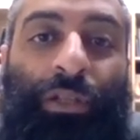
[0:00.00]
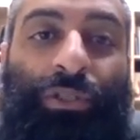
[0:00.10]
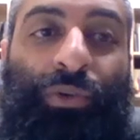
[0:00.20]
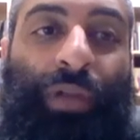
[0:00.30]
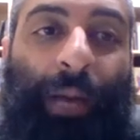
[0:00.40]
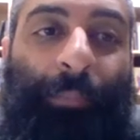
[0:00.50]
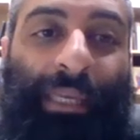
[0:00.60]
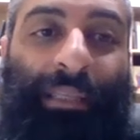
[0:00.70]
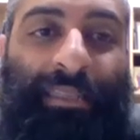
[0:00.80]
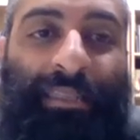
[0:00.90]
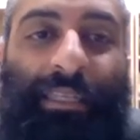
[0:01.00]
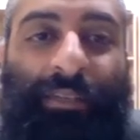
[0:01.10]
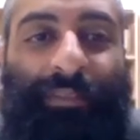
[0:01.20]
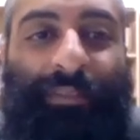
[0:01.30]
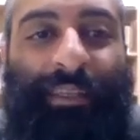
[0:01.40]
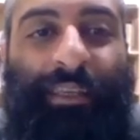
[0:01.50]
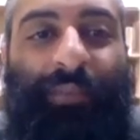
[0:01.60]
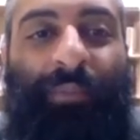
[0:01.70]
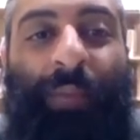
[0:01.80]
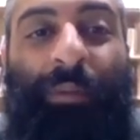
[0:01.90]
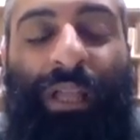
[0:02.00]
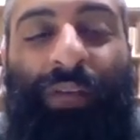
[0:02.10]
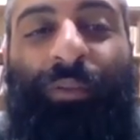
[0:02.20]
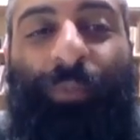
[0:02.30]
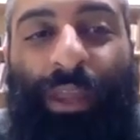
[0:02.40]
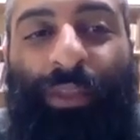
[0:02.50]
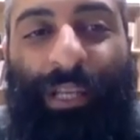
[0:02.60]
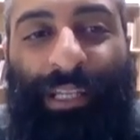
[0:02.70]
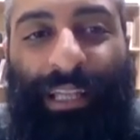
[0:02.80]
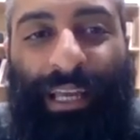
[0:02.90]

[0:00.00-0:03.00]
Do not be deceived, my beloved brethren.